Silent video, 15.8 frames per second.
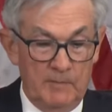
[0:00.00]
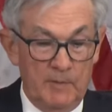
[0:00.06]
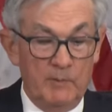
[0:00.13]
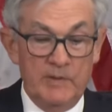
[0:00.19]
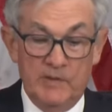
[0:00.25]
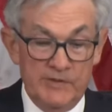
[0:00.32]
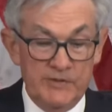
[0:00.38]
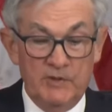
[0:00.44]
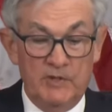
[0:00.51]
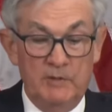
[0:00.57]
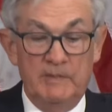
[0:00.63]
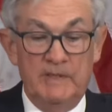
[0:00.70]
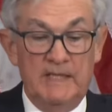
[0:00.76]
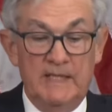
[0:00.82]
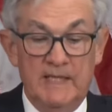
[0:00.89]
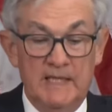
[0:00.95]
But we also
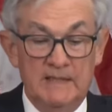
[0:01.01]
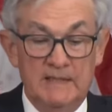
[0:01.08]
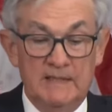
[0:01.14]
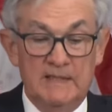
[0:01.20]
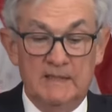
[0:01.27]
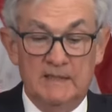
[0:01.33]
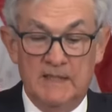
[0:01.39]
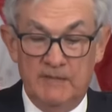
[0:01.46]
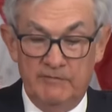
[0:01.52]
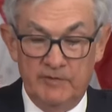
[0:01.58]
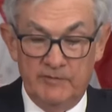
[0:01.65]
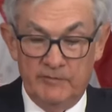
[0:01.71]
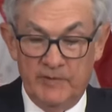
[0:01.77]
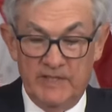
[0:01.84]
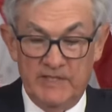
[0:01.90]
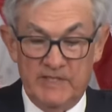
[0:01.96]
communicated that the level
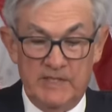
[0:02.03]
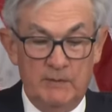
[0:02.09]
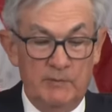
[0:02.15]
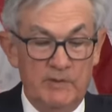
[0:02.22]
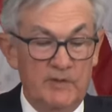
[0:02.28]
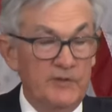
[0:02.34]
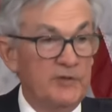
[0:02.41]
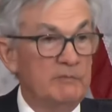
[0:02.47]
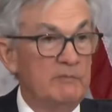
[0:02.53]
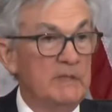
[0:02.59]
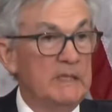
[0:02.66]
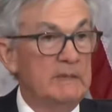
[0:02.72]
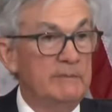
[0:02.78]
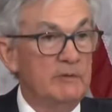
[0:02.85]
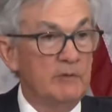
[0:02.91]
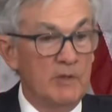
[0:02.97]
of rates that would
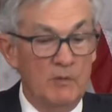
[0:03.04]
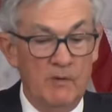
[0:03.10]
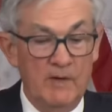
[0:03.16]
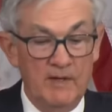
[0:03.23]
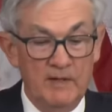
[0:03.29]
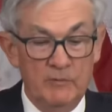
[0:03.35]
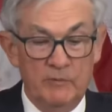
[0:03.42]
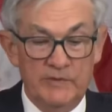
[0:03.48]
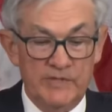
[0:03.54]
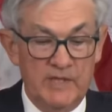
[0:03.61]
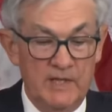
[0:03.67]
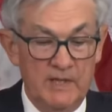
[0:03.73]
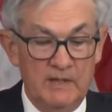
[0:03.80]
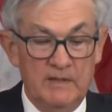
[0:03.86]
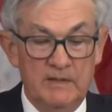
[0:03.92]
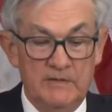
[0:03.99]
ultimately be required was
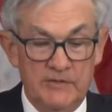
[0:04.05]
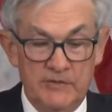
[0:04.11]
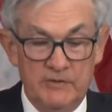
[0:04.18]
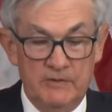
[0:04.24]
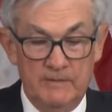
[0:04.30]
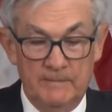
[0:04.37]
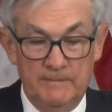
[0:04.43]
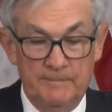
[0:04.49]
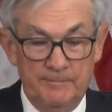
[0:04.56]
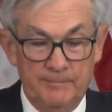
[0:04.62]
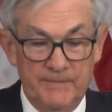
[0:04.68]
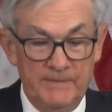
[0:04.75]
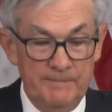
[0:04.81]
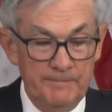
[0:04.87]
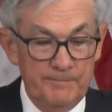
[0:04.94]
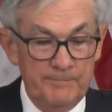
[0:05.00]
highly uncertain.
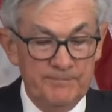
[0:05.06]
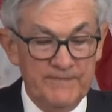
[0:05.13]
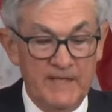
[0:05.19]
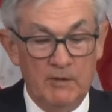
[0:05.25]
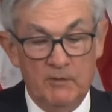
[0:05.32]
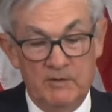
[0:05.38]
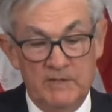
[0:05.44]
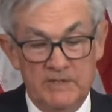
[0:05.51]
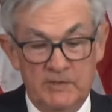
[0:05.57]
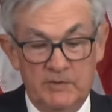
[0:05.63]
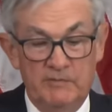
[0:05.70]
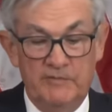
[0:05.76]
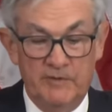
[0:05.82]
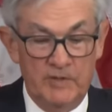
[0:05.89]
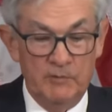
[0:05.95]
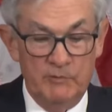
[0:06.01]
Now,
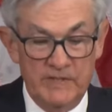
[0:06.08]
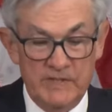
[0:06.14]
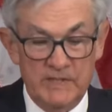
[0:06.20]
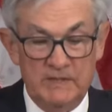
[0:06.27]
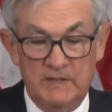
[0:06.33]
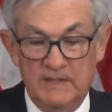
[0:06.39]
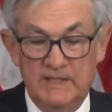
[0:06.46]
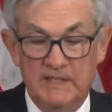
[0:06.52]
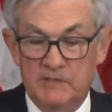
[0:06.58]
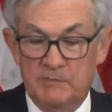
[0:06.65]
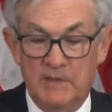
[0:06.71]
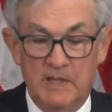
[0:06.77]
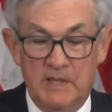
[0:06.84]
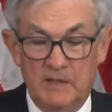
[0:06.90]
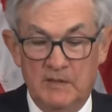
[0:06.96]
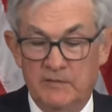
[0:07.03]
until very recently, it's
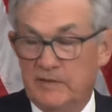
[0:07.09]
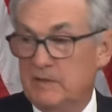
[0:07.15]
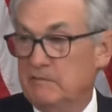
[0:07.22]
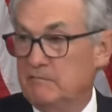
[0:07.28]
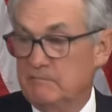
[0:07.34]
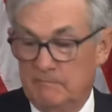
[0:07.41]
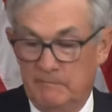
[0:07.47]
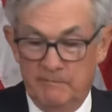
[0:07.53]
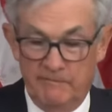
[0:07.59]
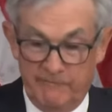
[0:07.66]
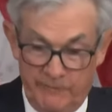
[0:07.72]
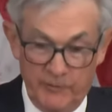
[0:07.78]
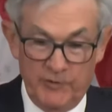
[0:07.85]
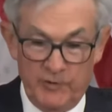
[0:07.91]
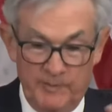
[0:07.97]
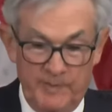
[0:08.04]
been clear that
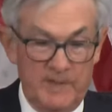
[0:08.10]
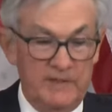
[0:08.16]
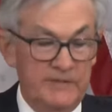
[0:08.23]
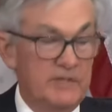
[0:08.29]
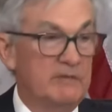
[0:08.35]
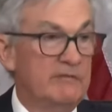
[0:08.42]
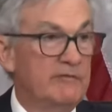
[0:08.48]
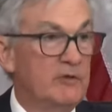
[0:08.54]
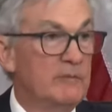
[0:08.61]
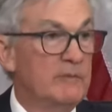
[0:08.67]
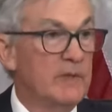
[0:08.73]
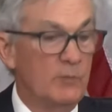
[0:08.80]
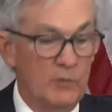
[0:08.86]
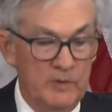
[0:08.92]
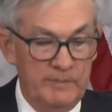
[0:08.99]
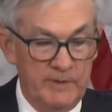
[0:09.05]
further policy
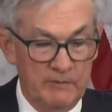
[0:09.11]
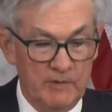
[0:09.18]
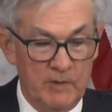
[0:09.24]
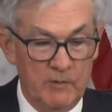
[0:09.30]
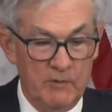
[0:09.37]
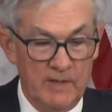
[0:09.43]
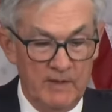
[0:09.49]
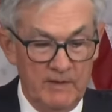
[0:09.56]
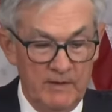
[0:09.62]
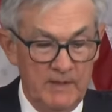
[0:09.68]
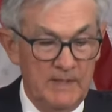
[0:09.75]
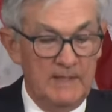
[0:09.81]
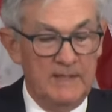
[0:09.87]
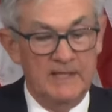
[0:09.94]
firming would be required.